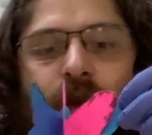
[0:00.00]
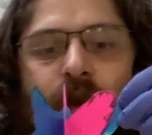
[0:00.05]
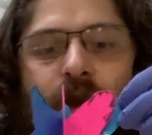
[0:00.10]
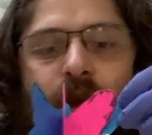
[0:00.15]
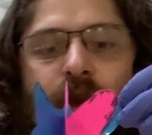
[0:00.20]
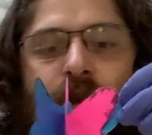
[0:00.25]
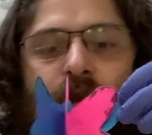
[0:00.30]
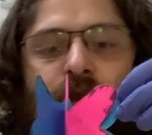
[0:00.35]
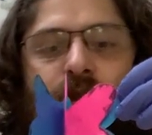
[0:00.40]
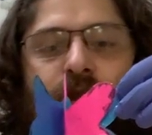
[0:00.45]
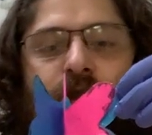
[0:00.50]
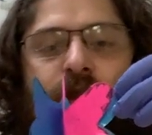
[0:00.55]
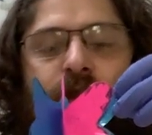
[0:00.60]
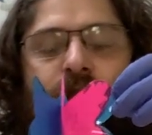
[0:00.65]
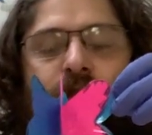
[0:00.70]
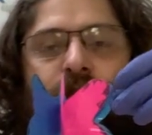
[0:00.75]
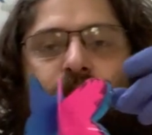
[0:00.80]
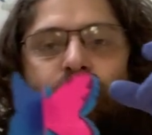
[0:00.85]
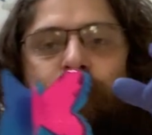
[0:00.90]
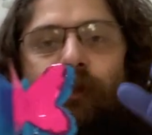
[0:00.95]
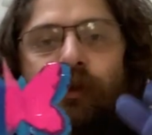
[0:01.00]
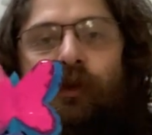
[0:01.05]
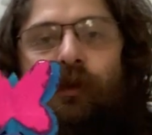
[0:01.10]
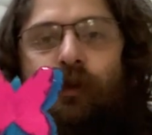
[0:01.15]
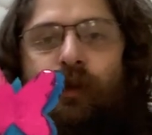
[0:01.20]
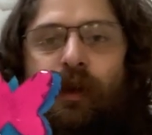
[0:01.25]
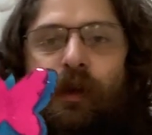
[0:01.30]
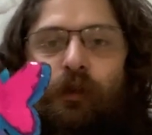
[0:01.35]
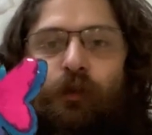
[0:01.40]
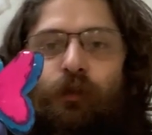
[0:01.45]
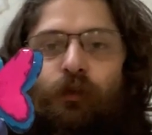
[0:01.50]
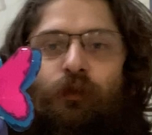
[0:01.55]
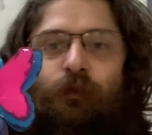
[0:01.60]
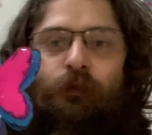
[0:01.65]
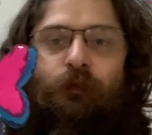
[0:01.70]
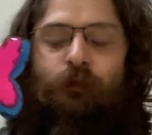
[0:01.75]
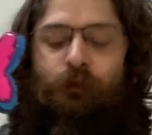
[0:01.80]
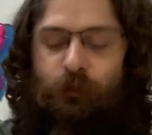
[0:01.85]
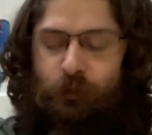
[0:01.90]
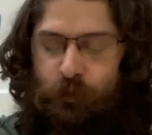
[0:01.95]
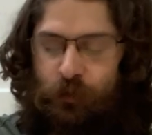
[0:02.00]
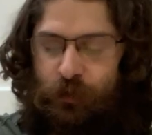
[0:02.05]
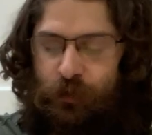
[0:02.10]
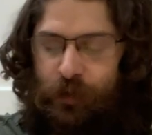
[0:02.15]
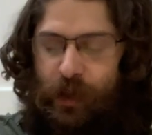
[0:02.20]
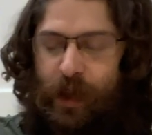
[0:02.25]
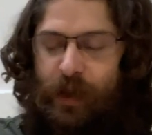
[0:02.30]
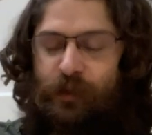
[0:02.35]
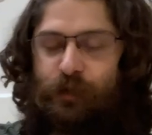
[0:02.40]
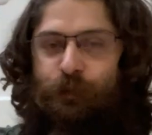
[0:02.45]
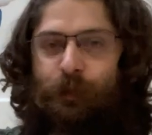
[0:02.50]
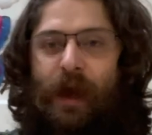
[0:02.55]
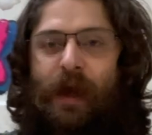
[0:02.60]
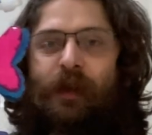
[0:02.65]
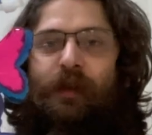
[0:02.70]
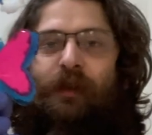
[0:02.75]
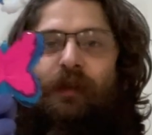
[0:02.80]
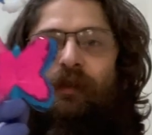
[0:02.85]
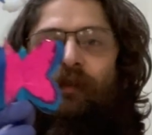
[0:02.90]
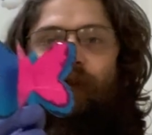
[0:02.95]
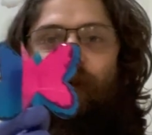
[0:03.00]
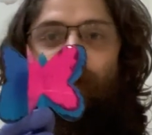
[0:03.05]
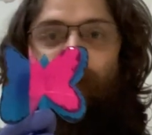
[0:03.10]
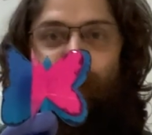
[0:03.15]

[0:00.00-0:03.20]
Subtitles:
it didn't turn out as badly as I